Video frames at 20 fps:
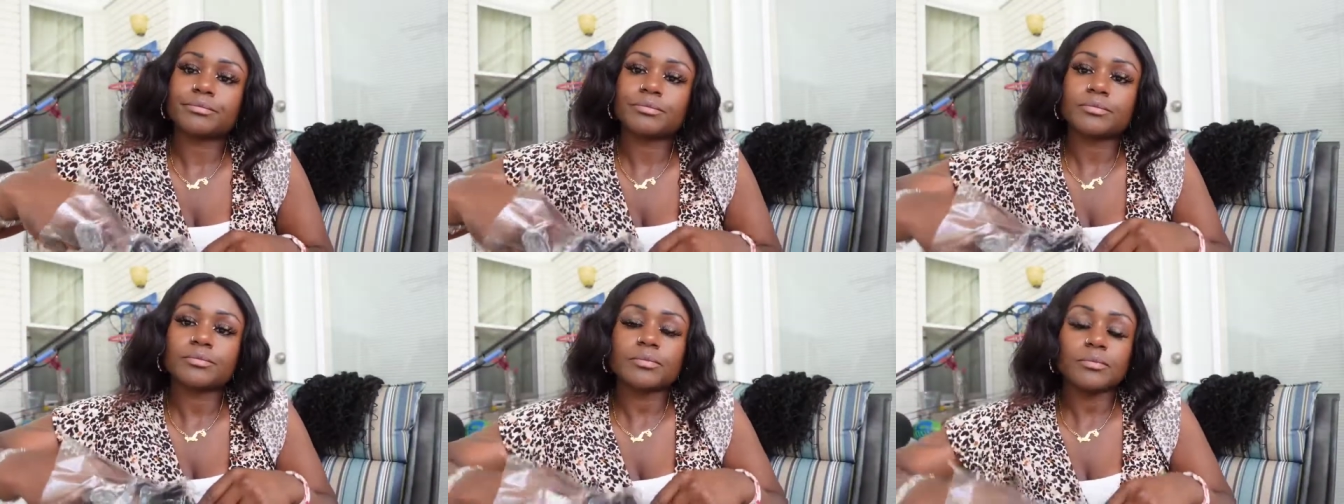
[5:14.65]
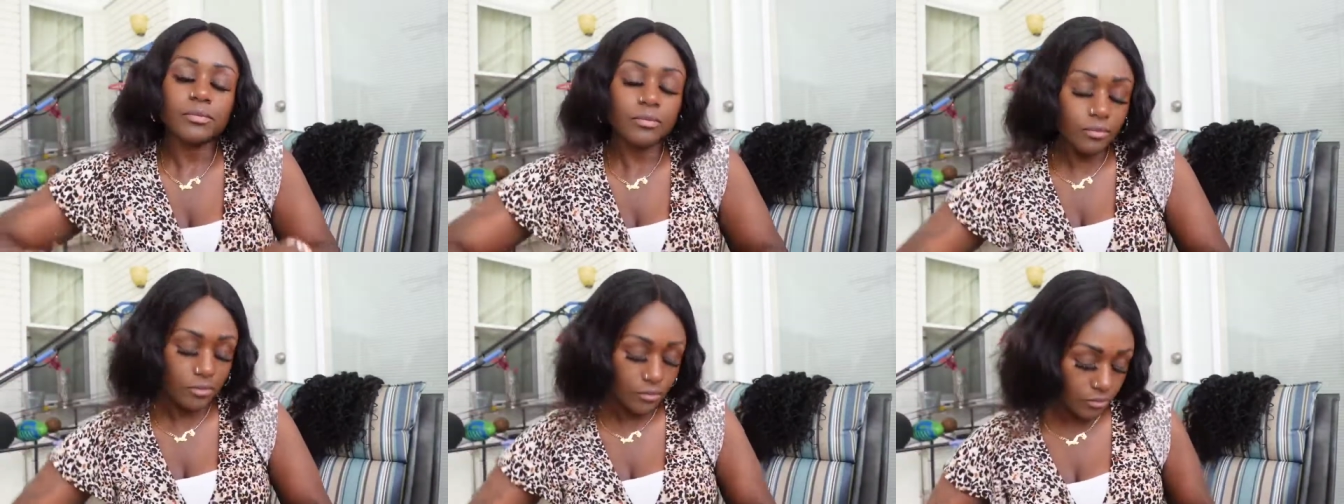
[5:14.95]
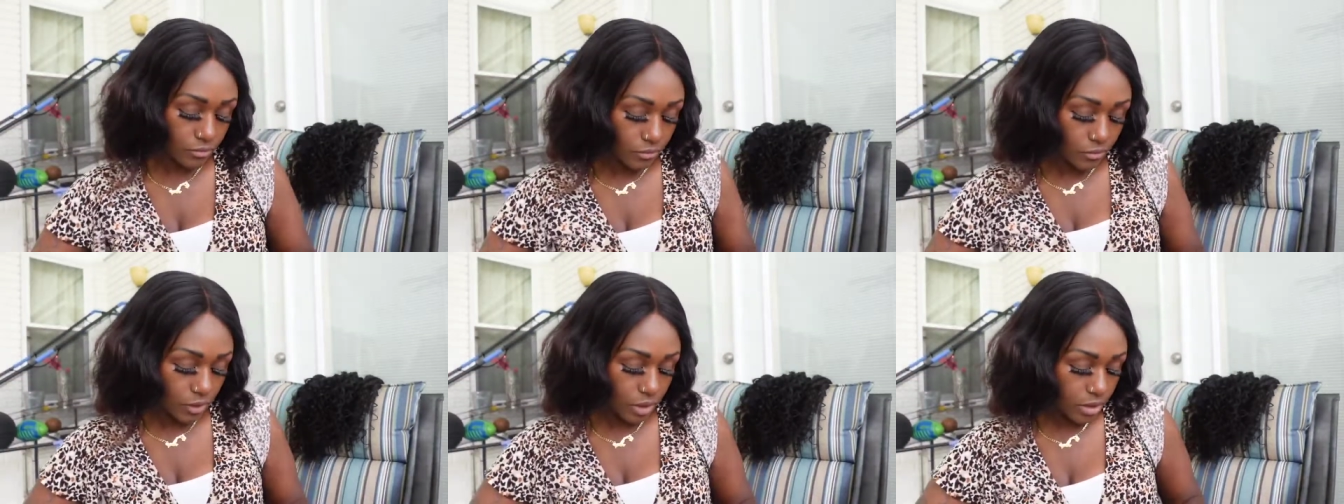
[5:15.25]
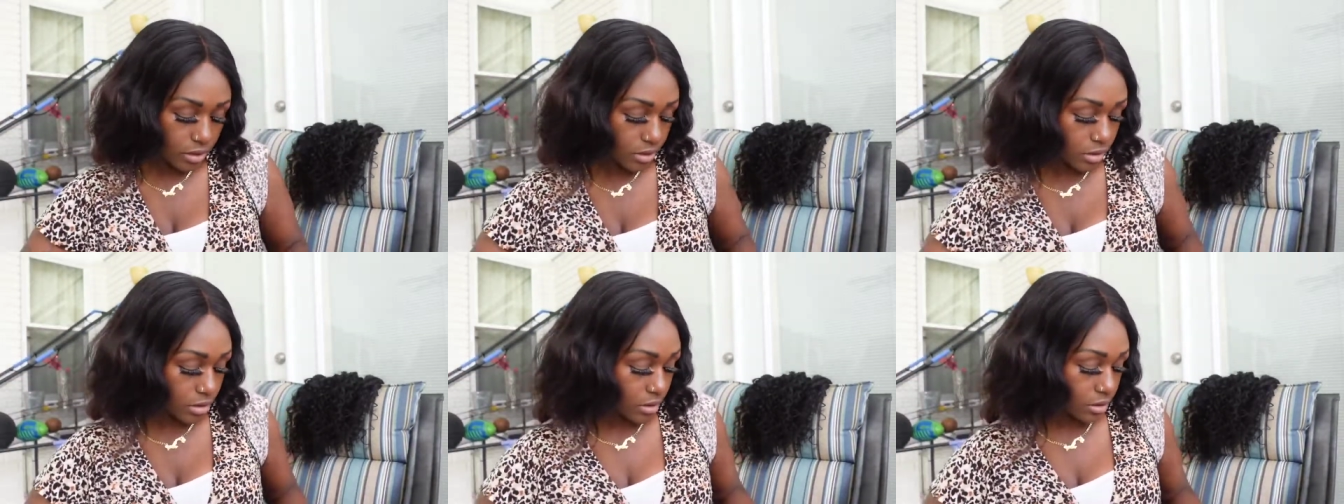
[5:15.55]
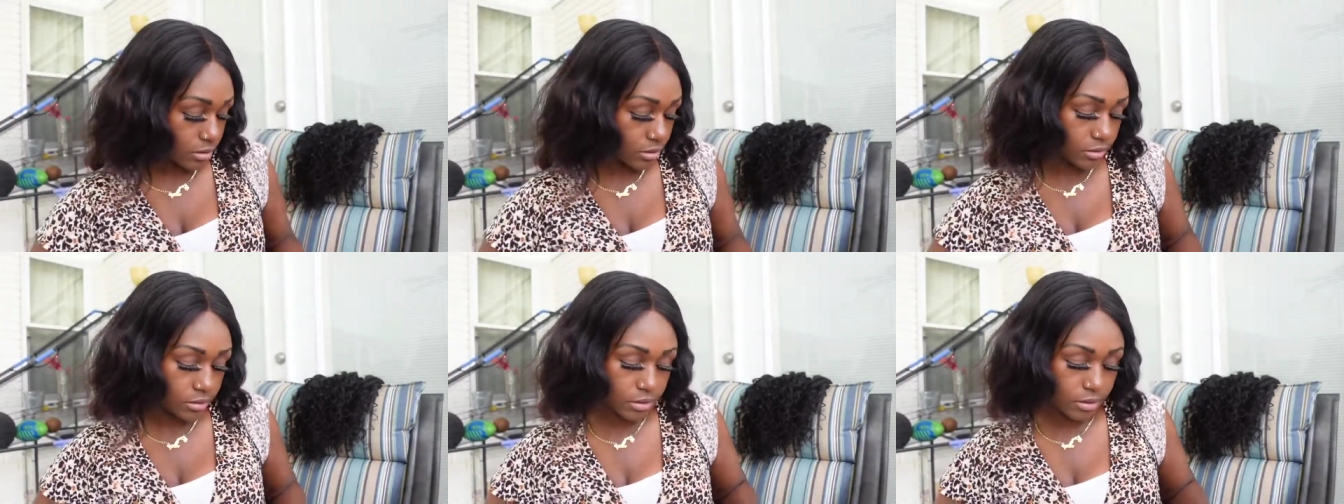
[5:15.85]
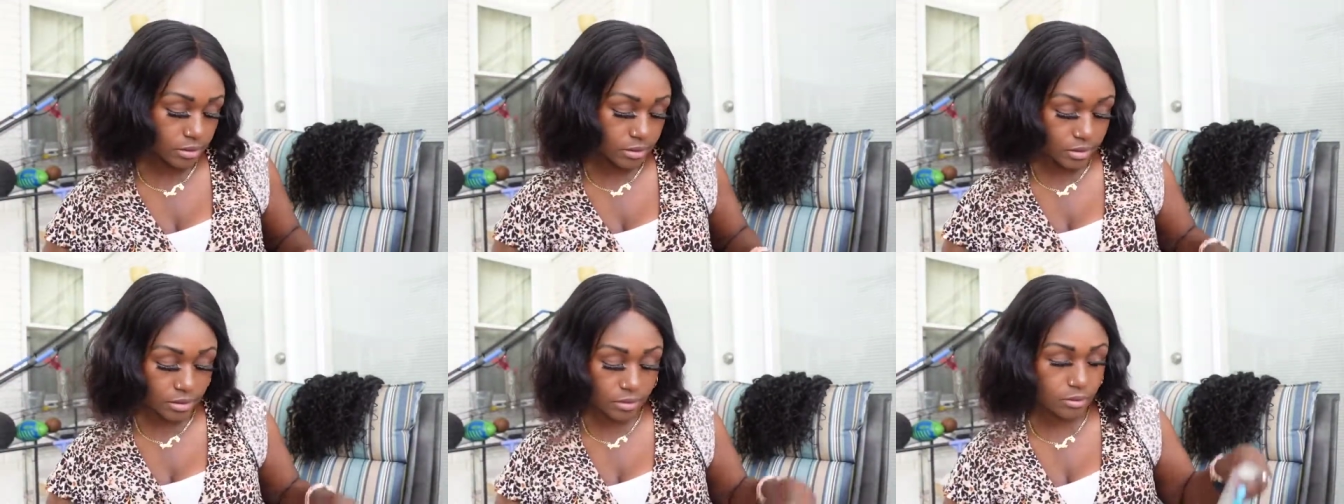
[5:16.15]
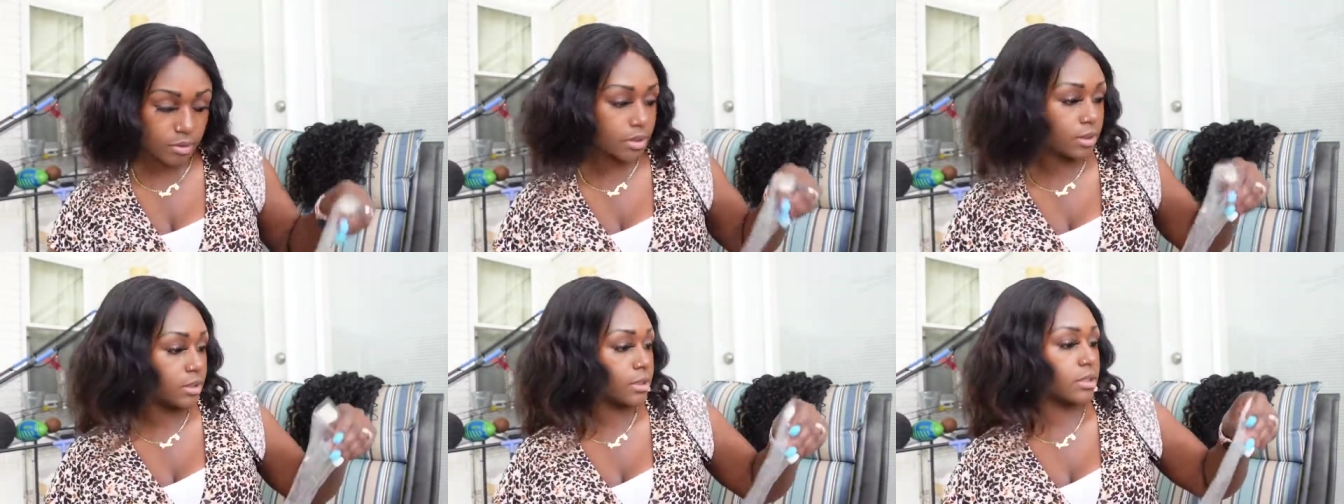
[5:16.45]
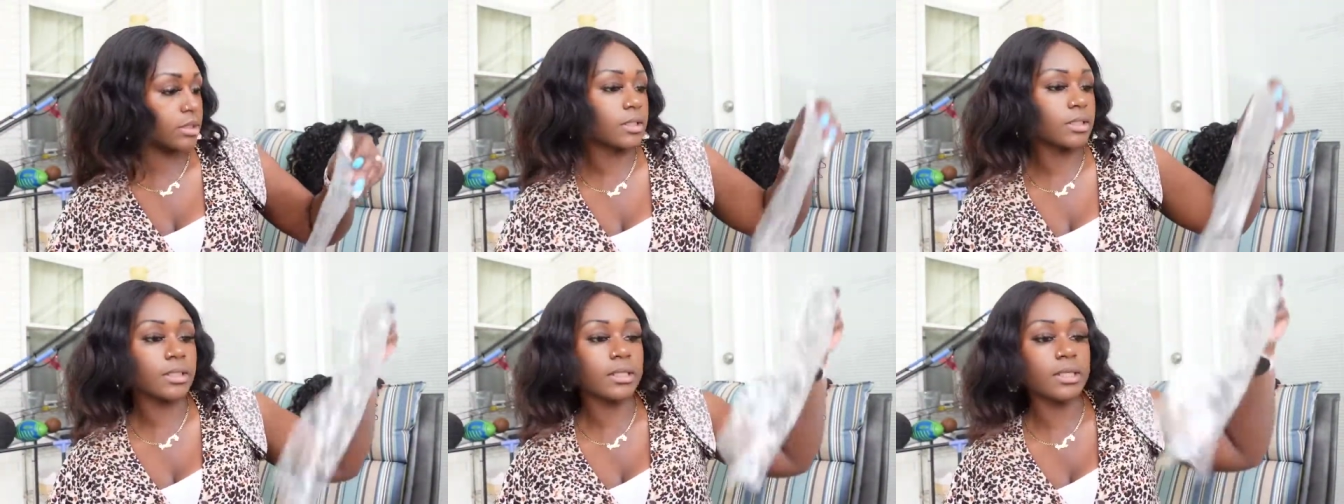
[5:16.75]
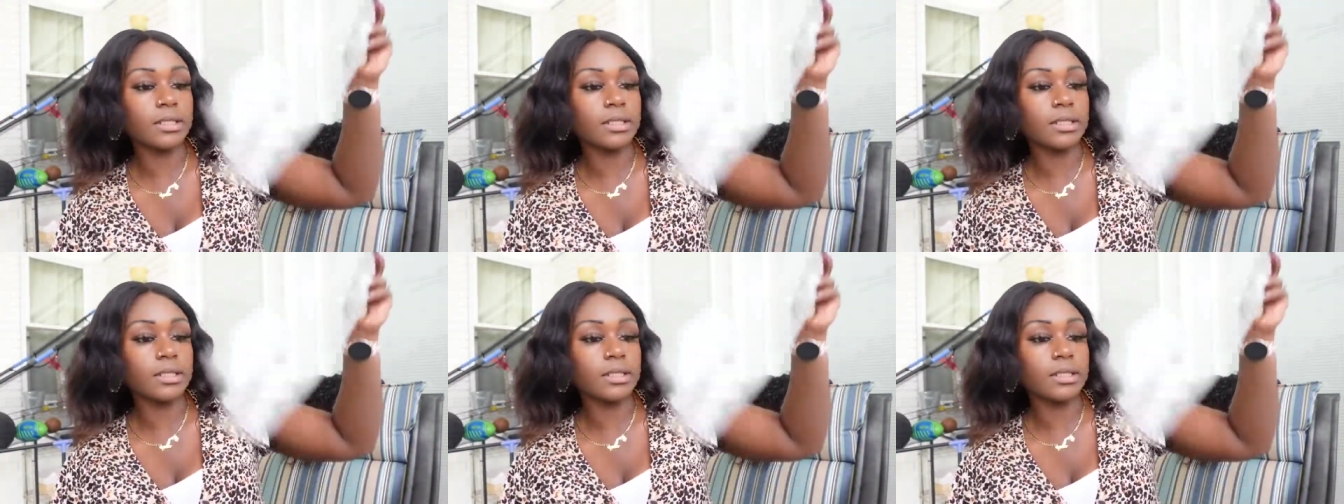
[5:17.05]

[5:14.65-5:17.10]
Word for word: But you guys, right here, I'm gonna go ahead